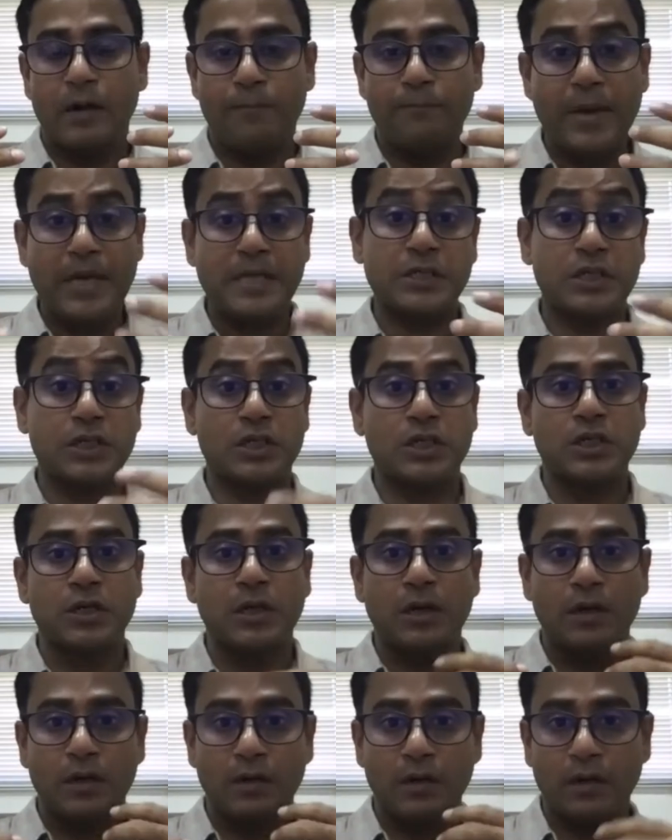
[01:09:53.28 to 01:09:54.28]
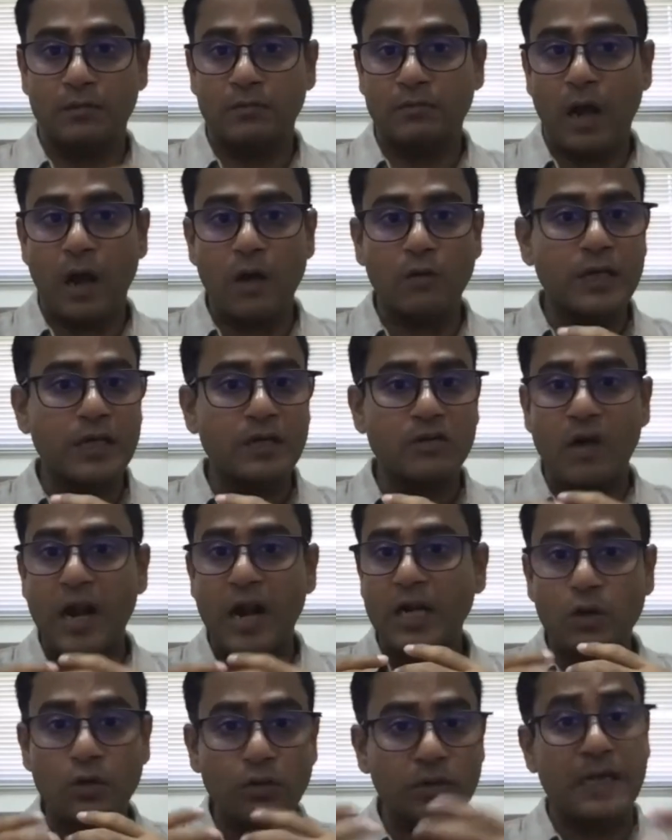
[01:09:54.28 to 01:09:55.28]
best, how they try
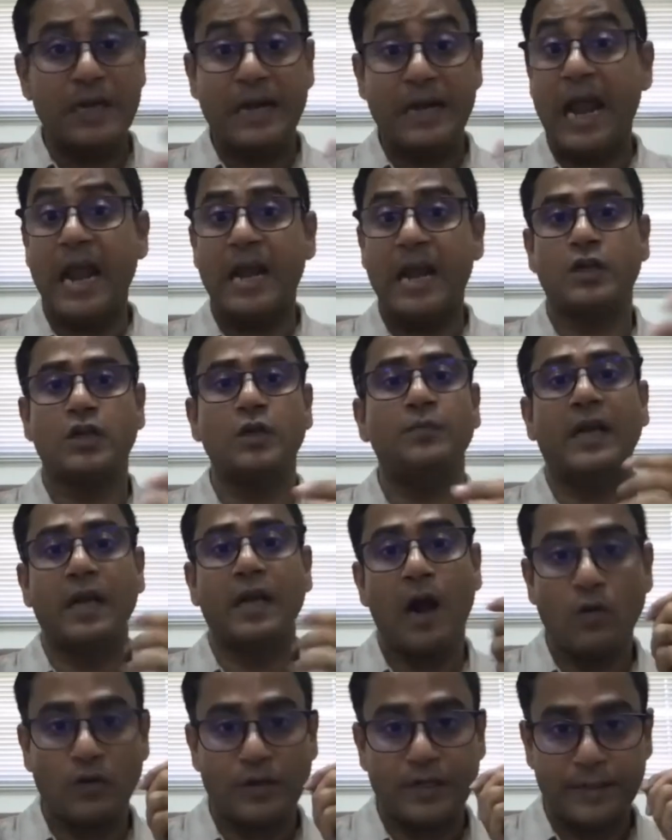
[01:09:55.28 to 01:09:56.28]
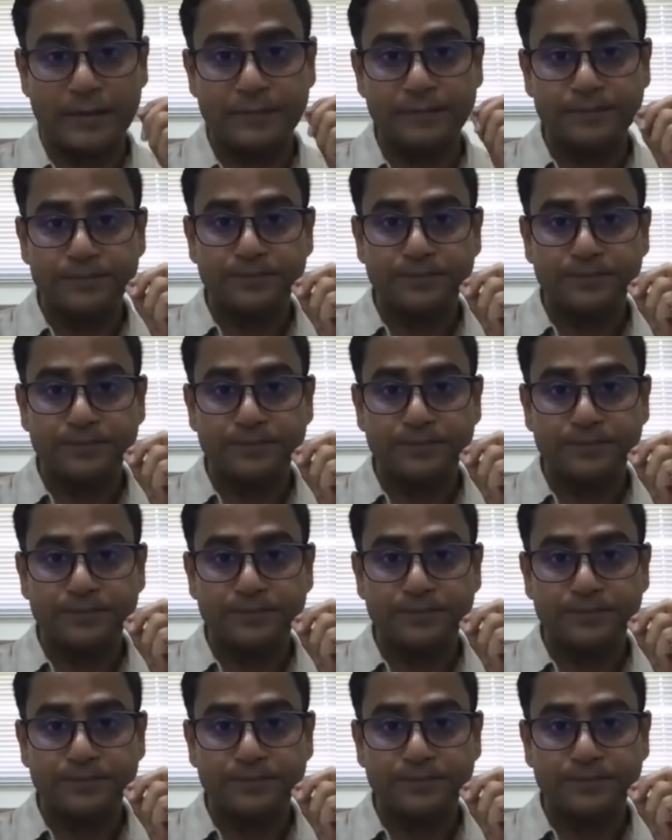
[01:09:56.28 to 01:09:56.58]
tooth and nail to be counted.